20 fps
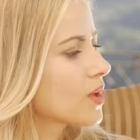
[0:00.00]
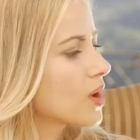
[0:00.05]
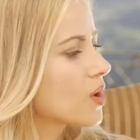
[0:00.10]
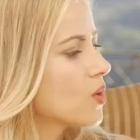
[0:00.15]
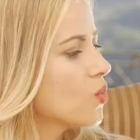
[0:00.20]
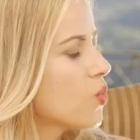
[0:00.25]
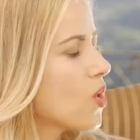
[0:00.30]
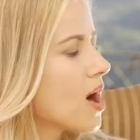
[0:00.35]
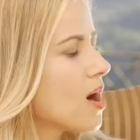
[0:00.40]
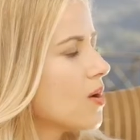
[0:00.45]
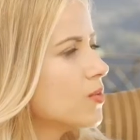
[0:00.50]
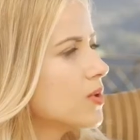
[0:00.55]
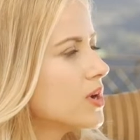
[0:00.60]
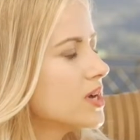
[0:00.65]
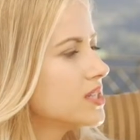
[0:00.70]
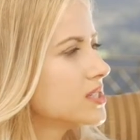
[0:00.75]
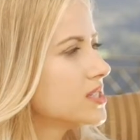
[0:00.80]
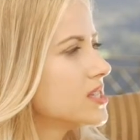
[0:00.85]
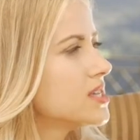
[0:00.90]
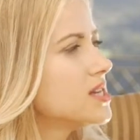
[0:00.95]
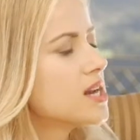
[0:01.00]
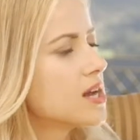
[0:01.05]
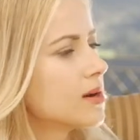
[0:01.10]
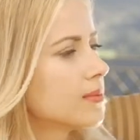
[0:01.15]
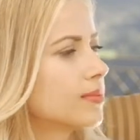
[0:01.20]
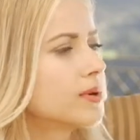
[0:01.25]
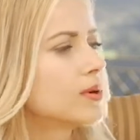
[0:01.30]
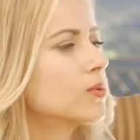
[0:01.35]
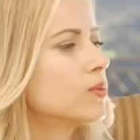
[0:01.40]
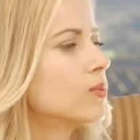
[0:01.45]
What was the
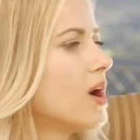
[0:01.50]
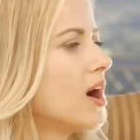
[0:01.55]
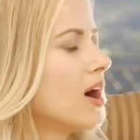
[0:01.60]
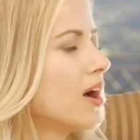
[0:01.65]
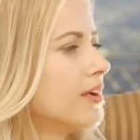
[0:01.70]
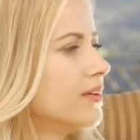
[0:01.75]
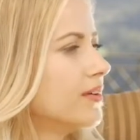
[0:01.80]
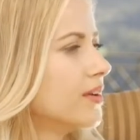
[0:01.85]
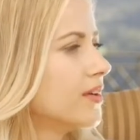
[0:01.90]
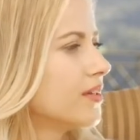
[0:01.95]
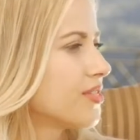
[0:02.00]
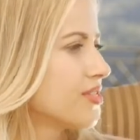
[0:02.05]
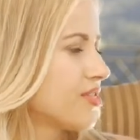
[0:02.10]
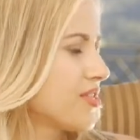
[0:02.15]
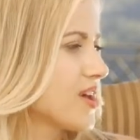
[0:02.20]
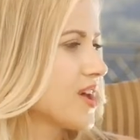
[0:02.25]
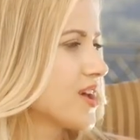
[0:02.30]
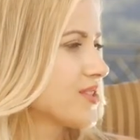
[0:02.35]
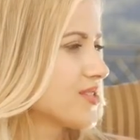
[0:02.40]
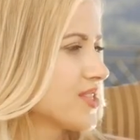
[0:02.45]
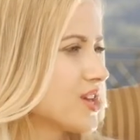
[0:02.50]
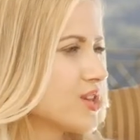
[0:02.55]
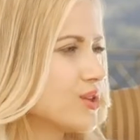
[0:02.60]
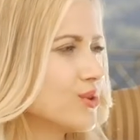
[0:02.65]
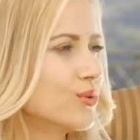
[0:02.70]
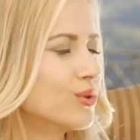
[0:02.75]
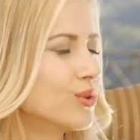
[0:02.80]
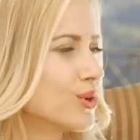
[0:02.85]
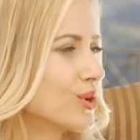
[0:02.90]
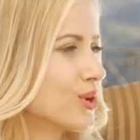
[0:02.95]
number one thing that
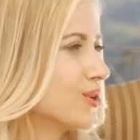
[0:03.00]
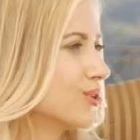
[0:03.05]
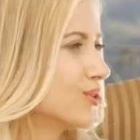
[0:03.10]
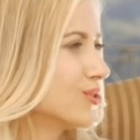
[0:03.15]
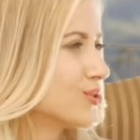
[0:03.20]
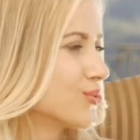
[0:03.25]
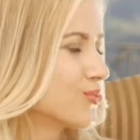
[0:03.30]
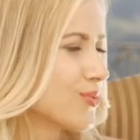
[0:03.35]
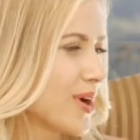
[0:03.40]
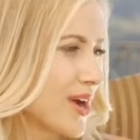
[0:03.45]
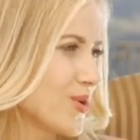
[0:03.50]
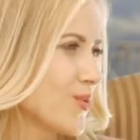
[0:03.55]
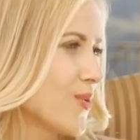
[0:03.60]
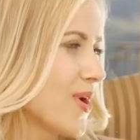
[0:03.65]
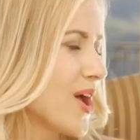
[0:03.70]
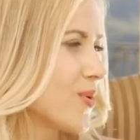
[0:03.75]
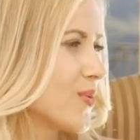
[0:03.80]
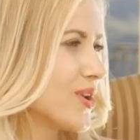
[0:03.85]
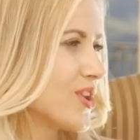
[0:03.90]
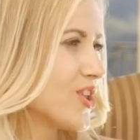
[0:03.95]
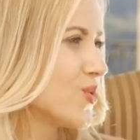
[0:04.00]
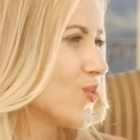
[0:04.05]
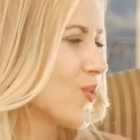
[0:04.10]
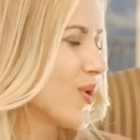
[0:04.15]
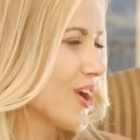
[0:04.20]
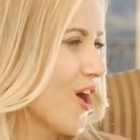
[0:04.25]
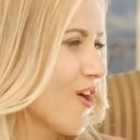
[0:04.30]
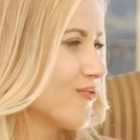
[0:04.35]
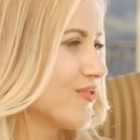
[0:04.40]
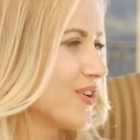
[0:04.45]
you learned right away when you
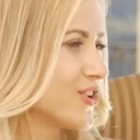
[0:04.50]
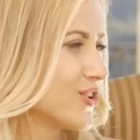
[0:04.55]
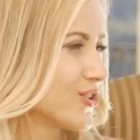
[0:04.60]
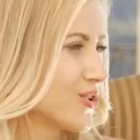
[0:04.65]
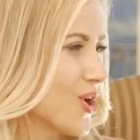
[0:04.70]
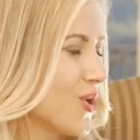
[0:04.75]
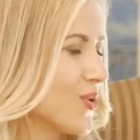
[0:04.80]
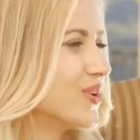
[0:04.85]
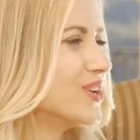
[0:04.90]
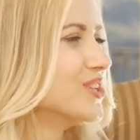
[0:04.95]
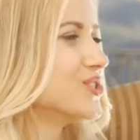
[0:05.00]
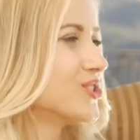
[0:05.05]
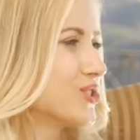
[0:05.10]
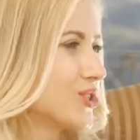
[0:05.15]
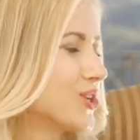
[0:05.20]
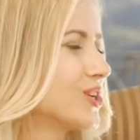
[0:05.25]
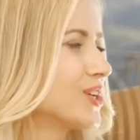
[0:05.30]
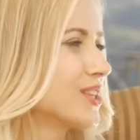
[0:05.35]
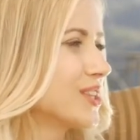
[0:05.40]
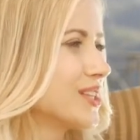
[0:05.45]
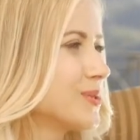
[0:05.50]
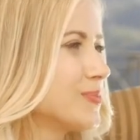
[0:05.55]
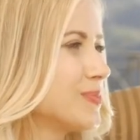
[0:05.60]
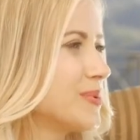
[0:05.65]
went off on your own and started this